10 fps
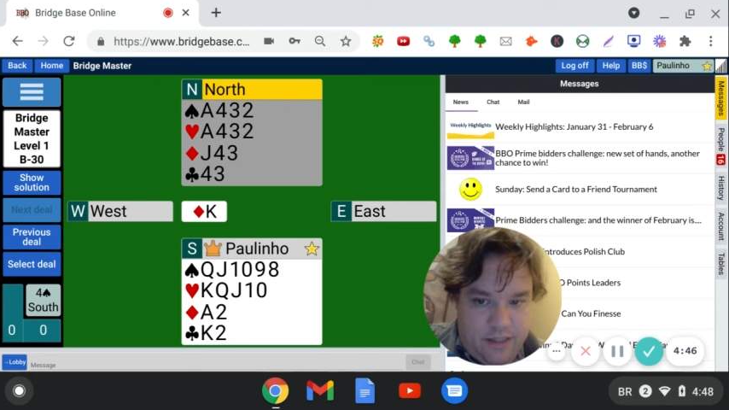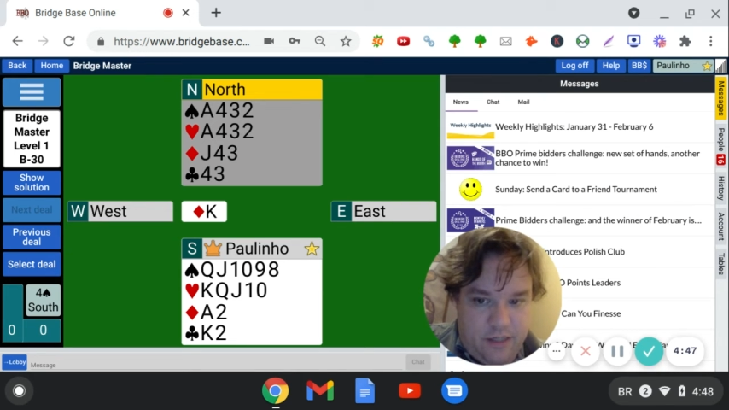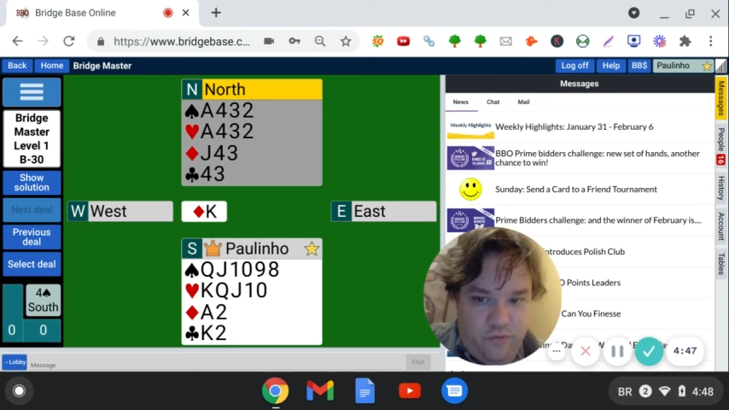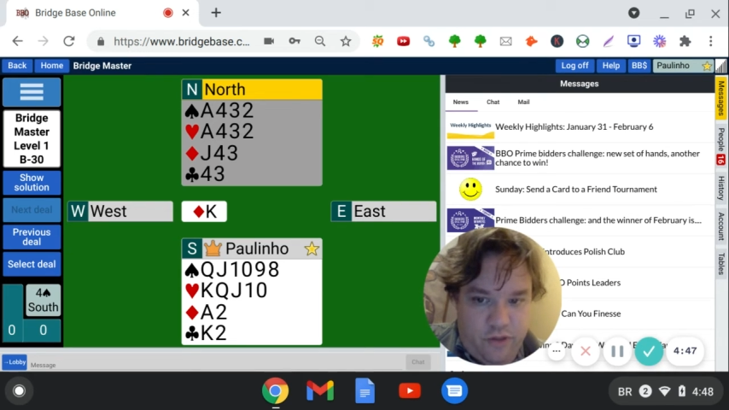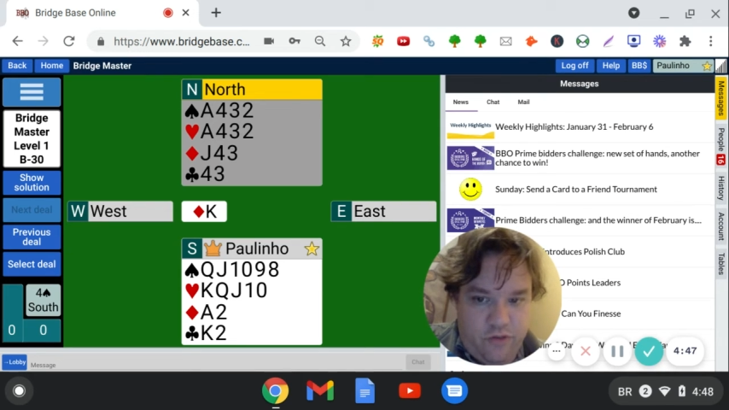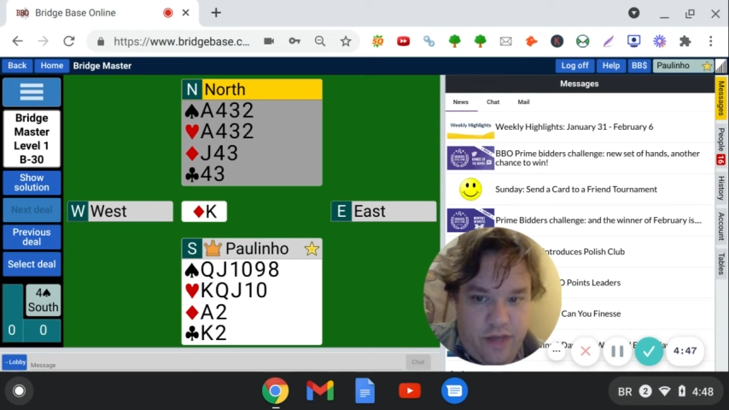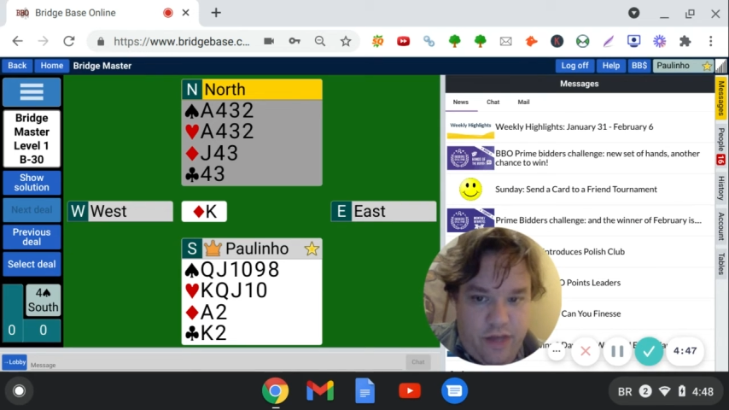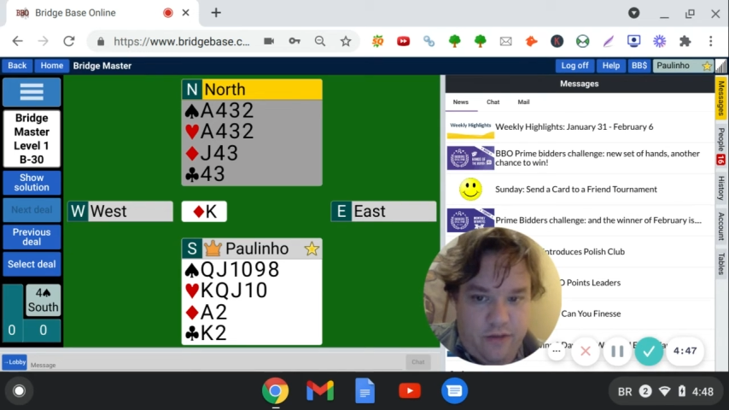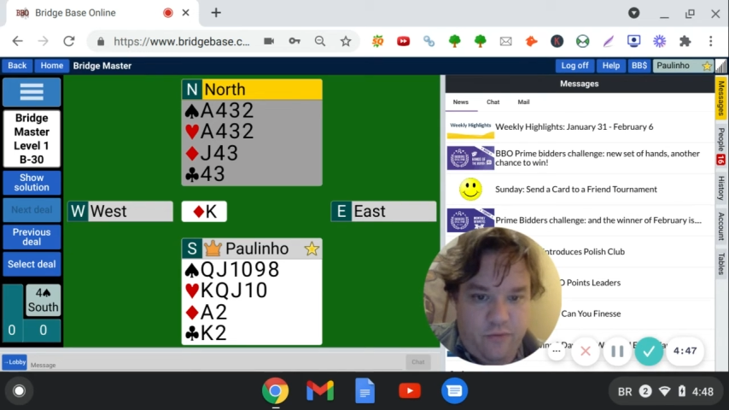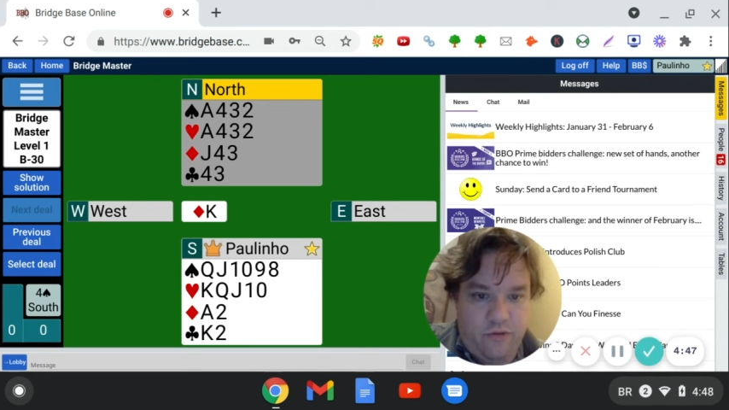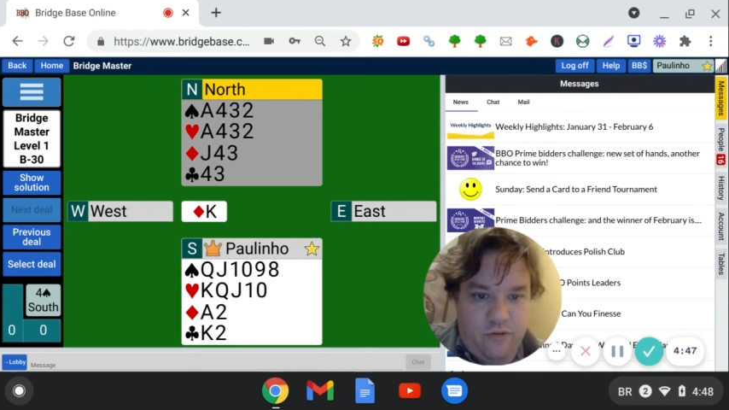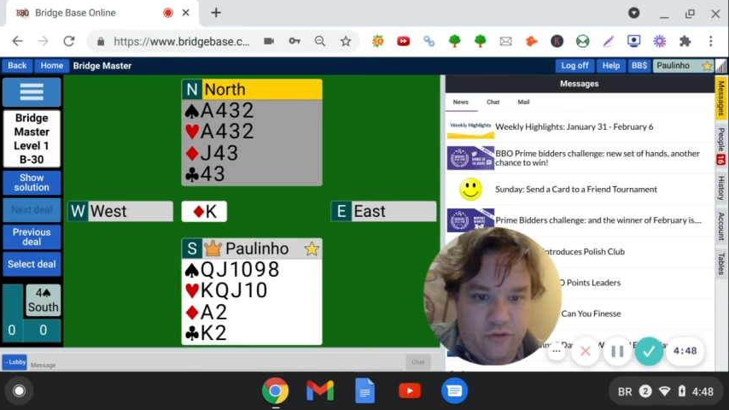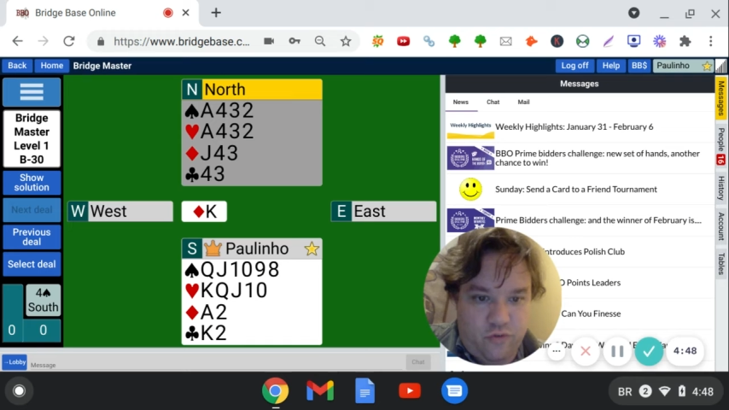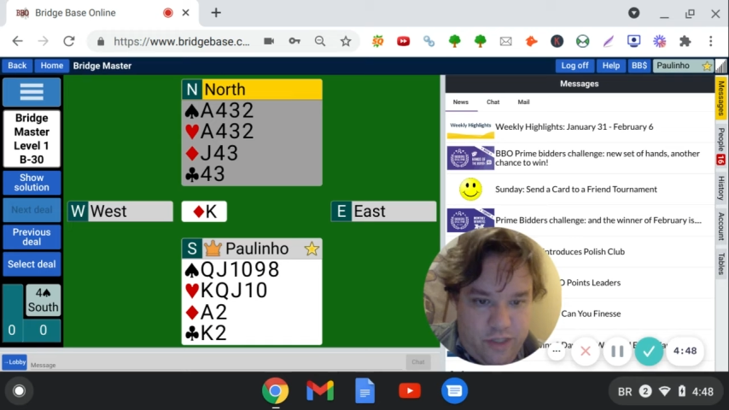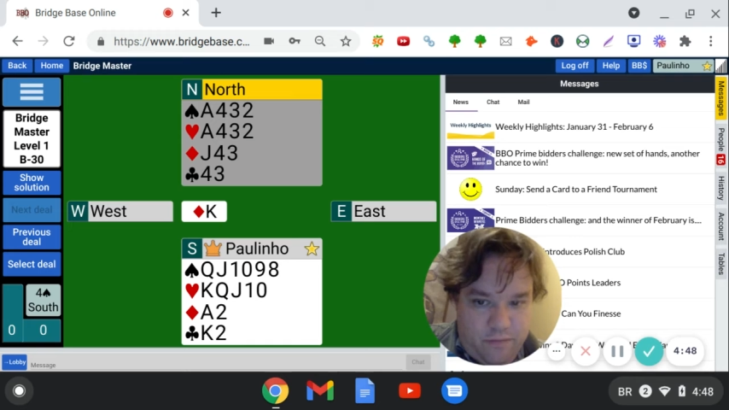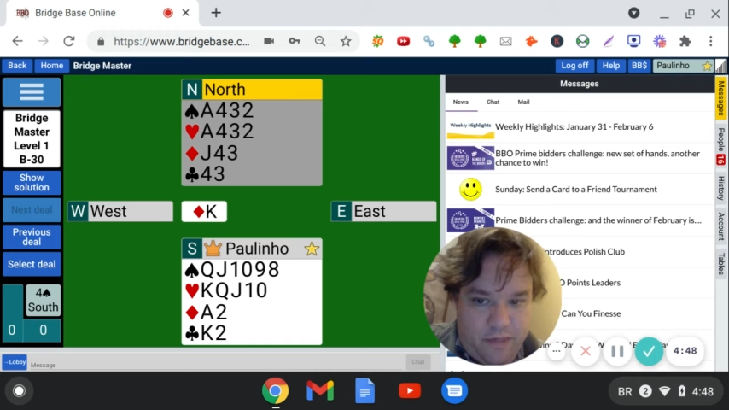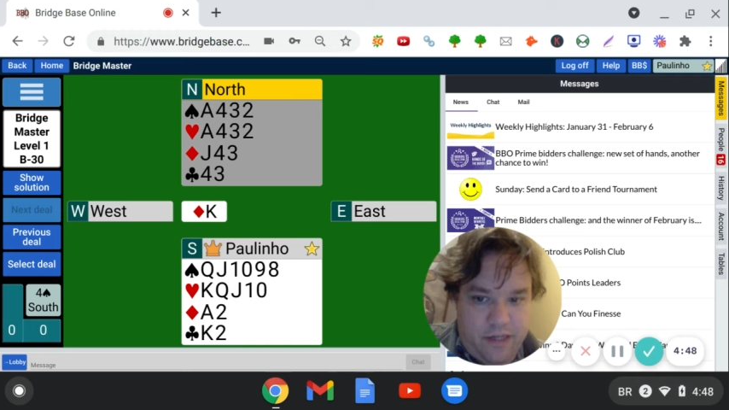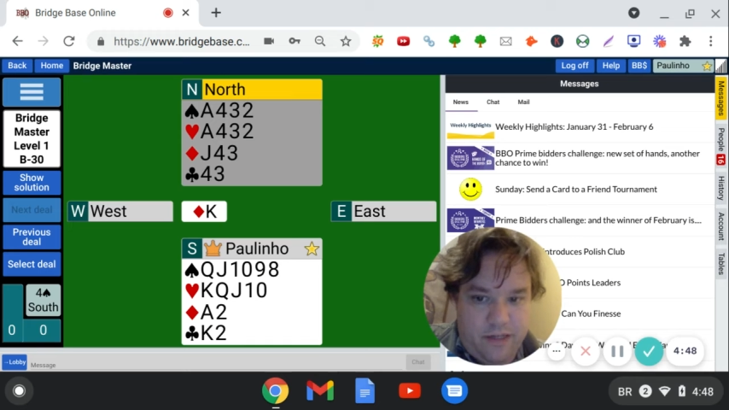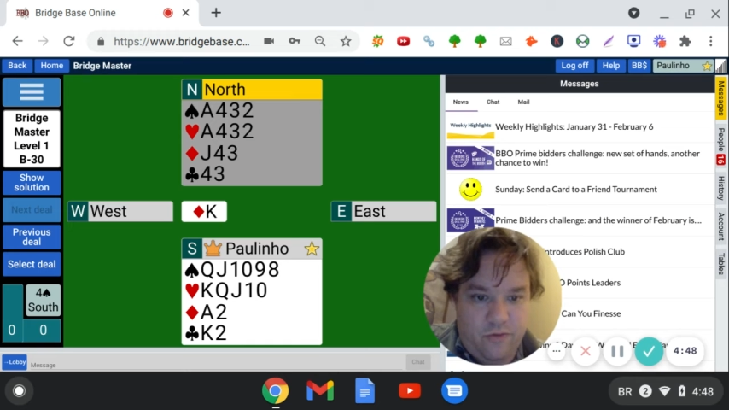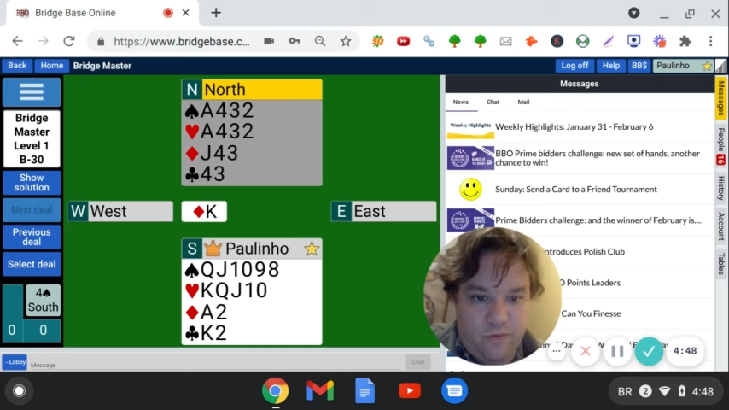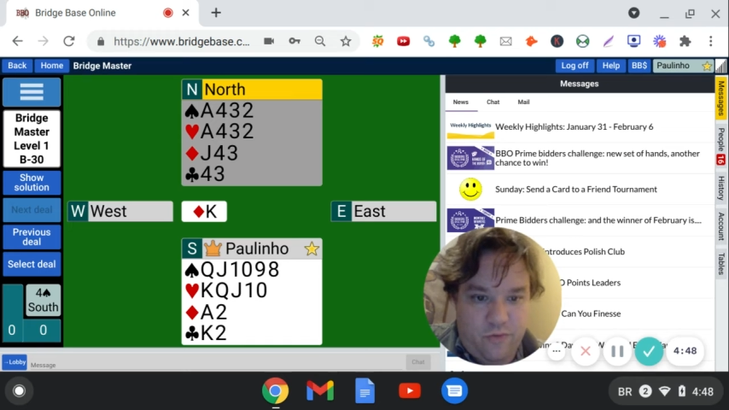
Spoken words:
If we do that, we will lose 1 spade,